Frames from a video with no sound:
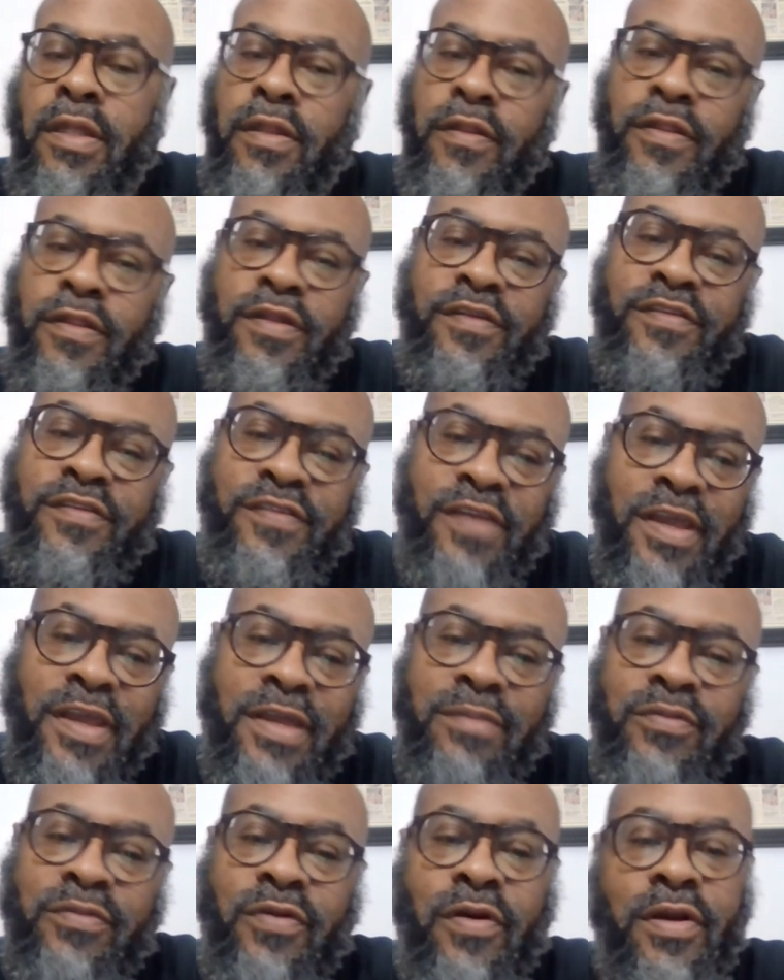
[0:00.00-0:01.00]
This
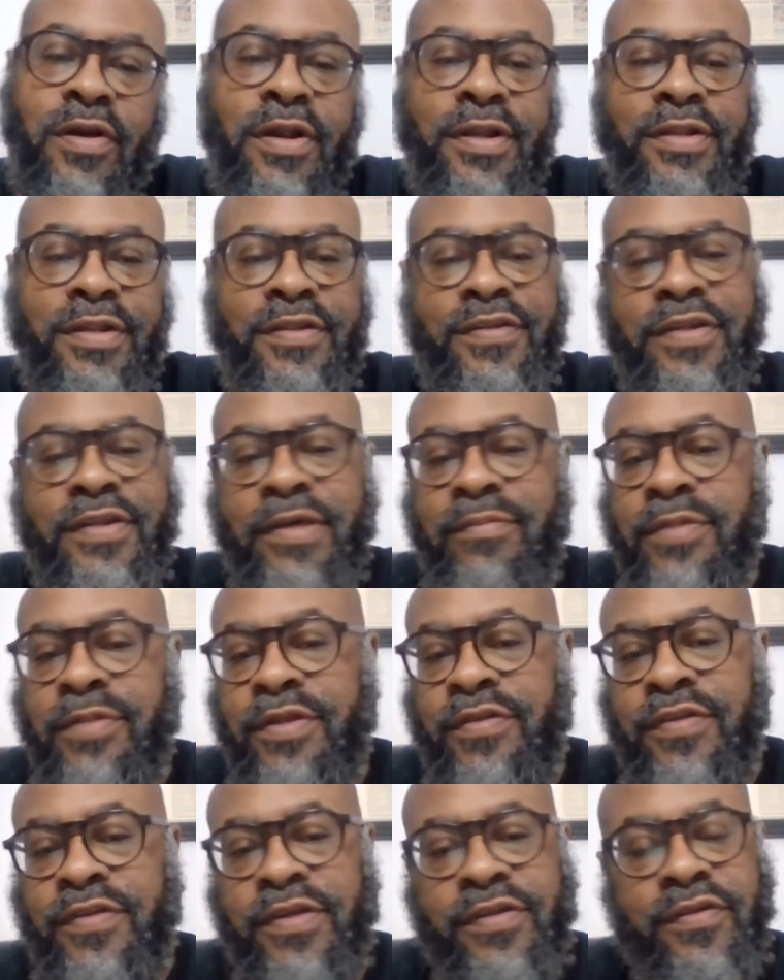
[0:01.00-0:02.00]
James Harden
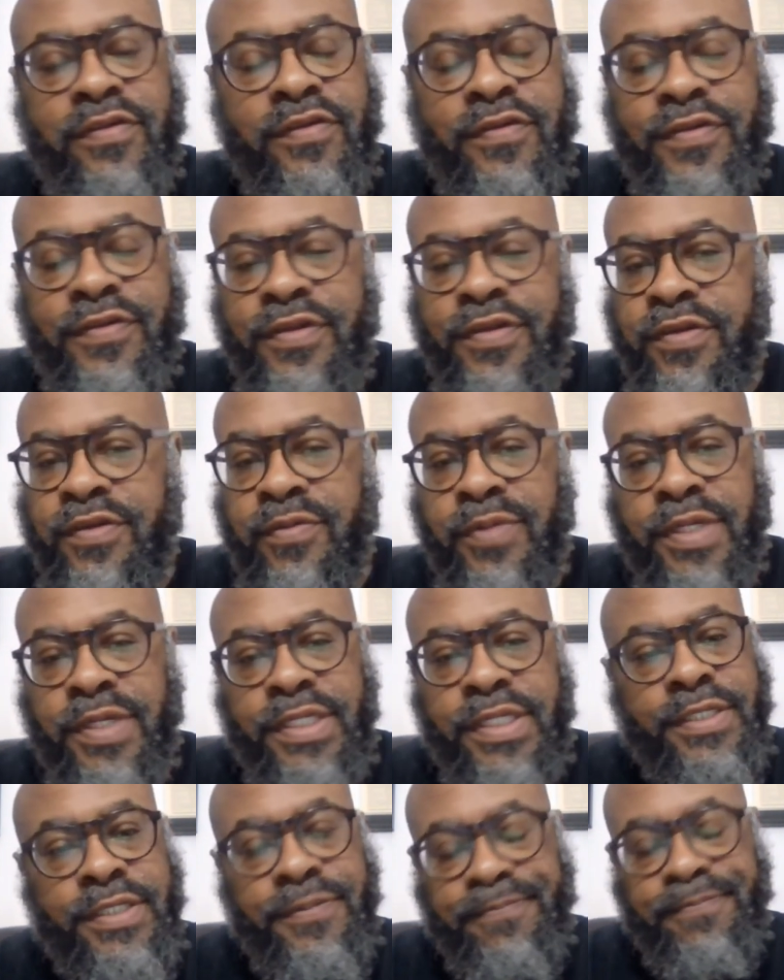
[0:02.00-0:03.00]
76ers
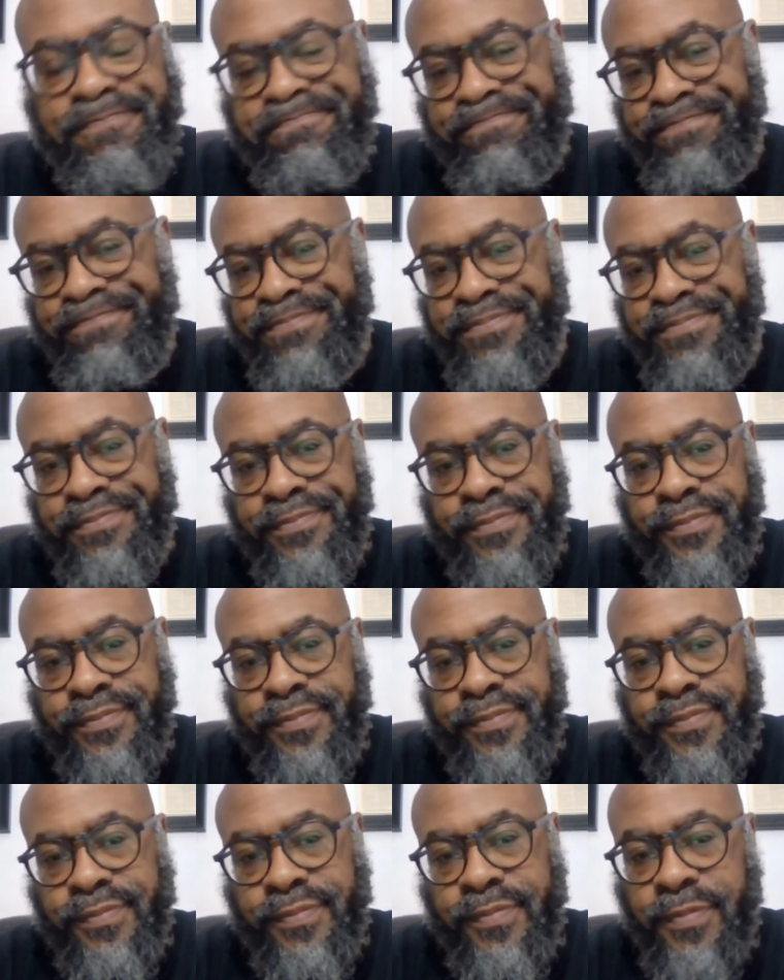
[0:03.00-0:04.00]
situation
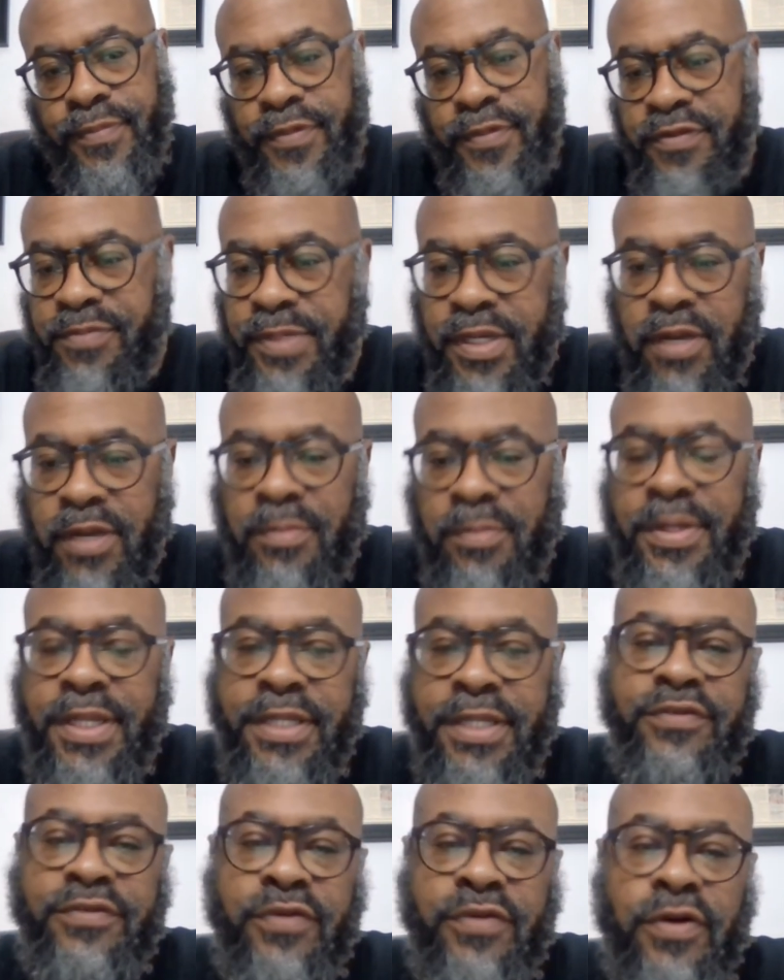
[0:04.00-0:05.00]
is becoming
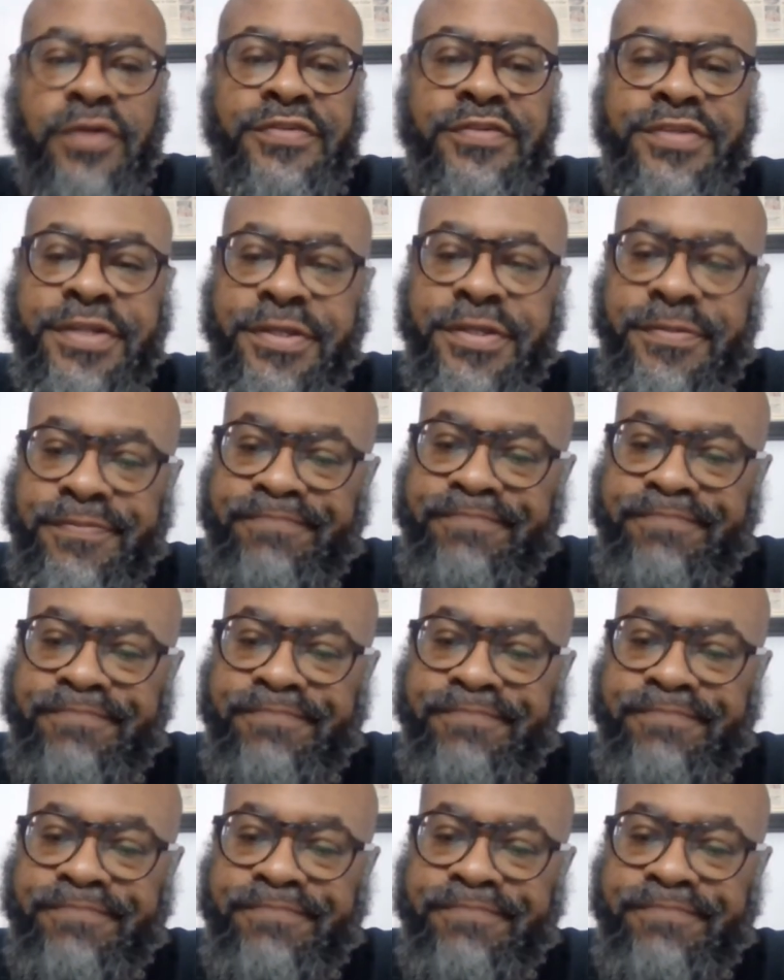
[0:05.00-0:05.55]
exhausting.